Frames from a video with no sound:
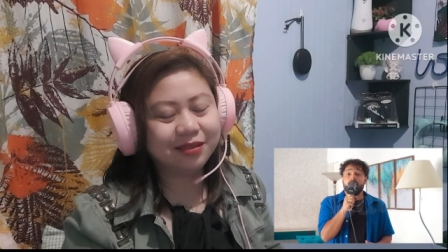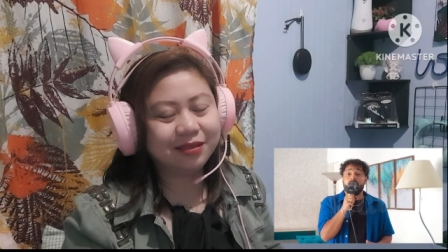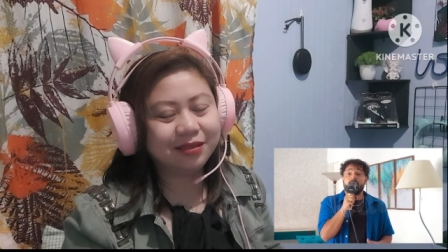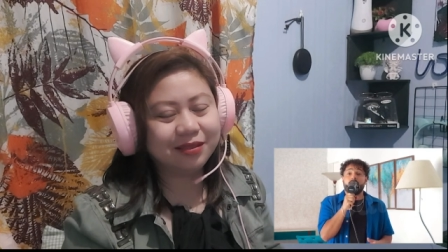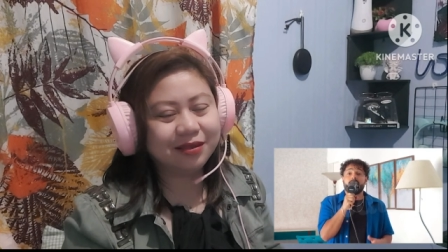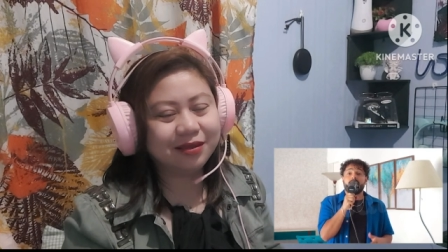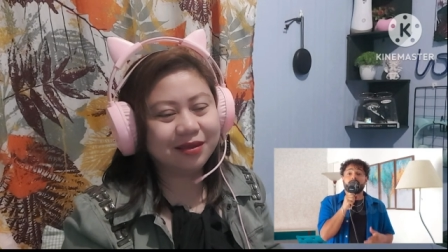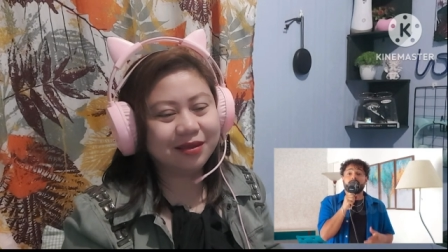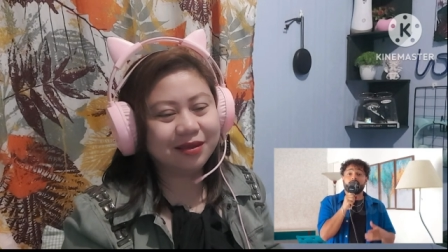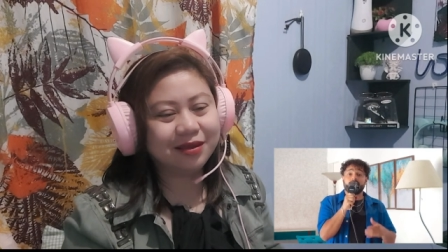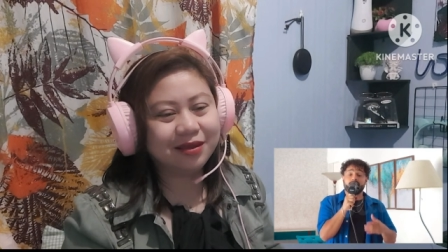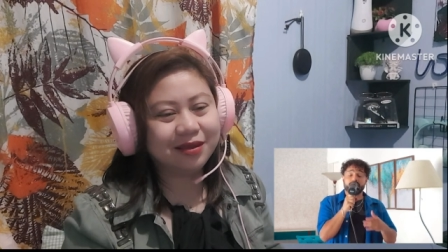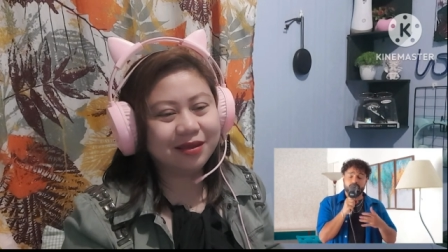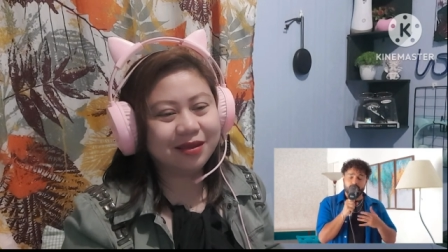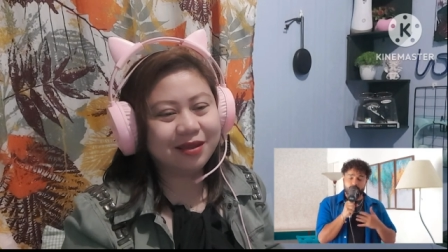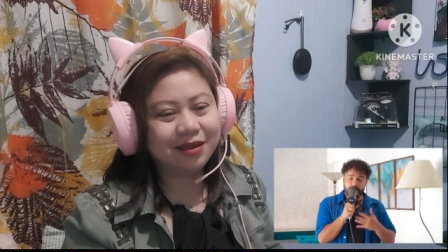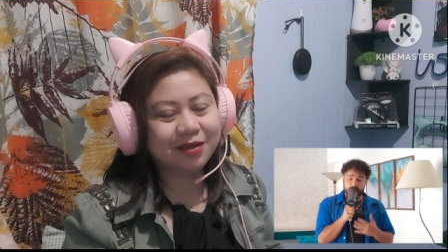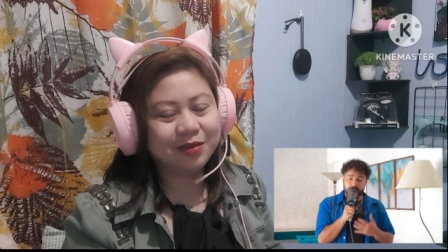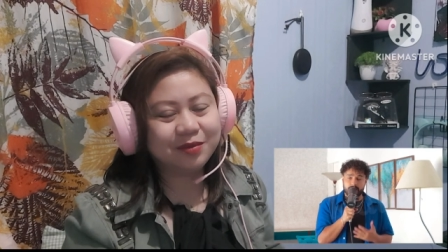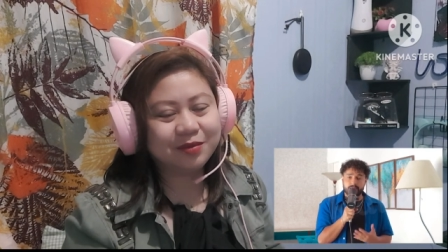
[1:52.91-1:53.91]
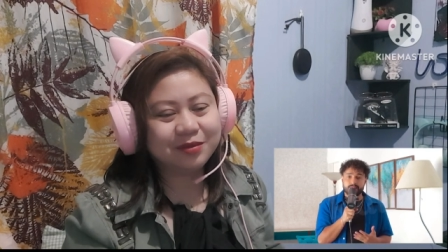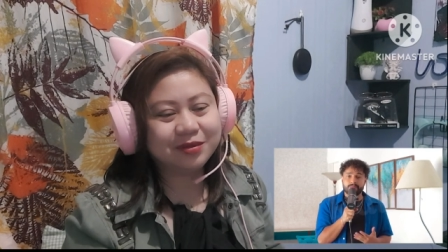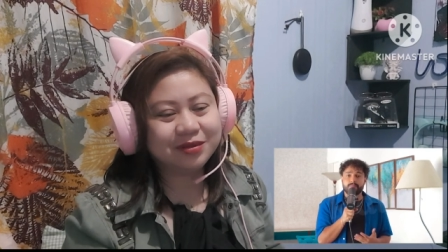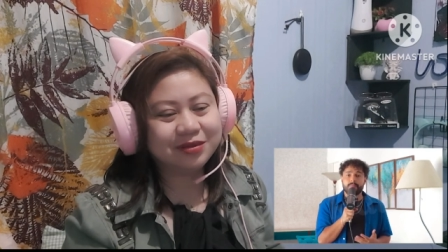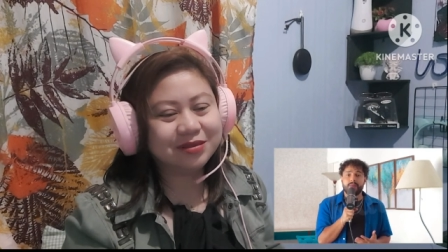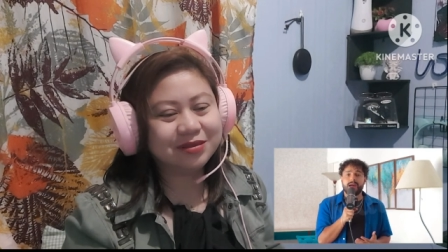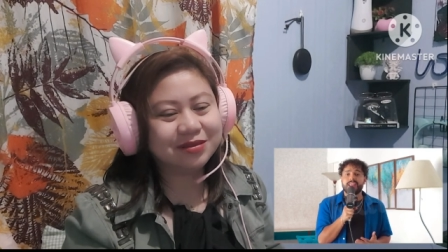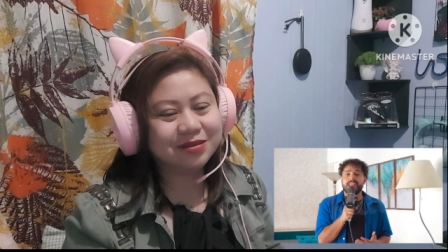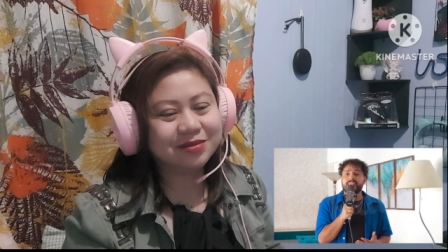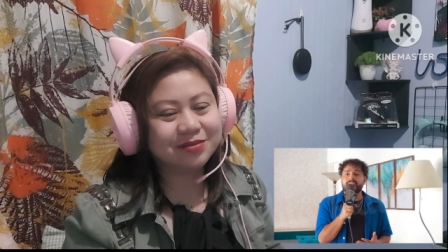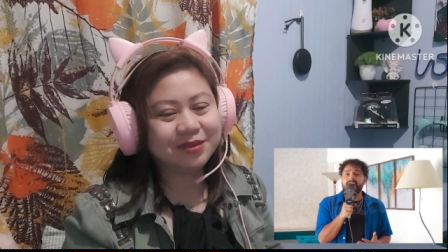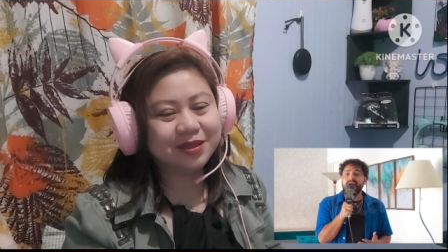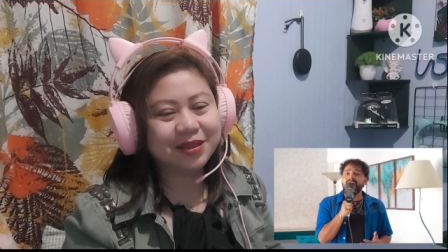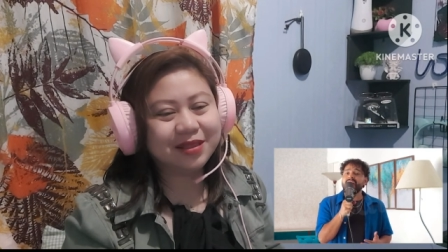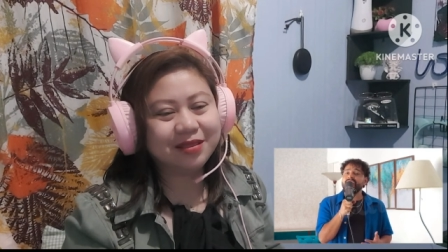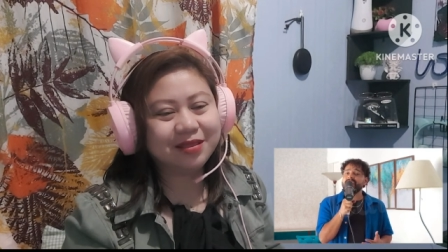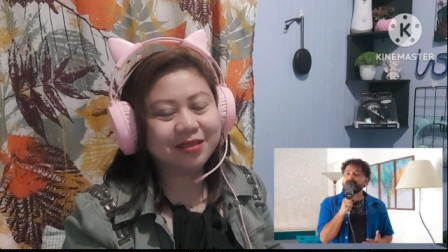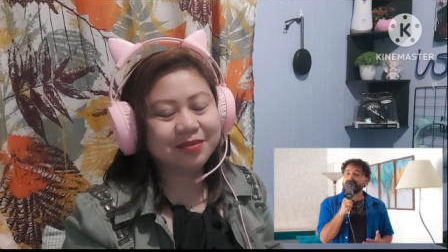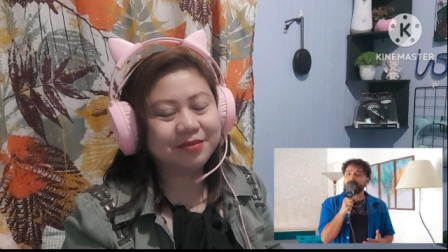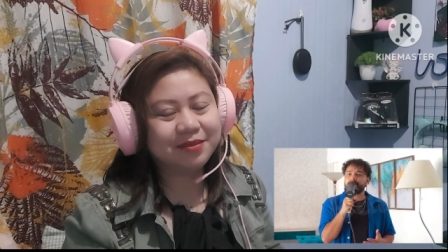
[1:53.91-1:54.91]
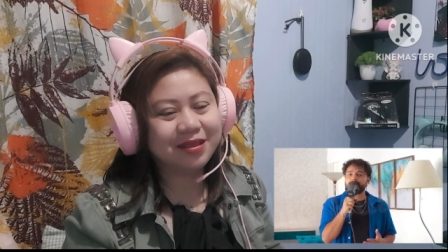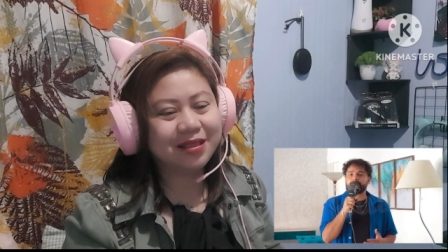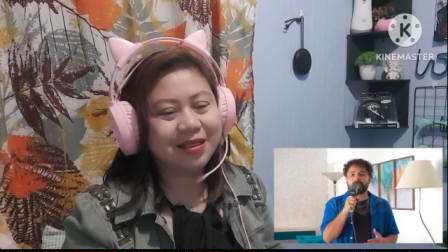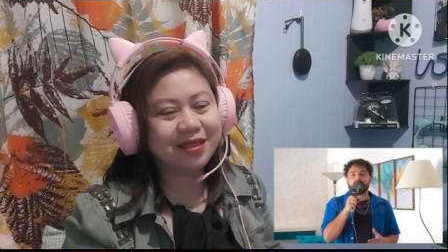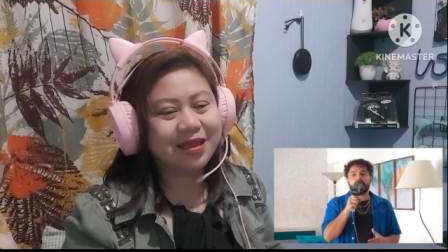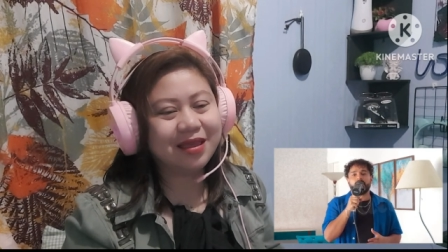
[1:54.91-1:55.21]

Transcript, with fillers: I could spend my life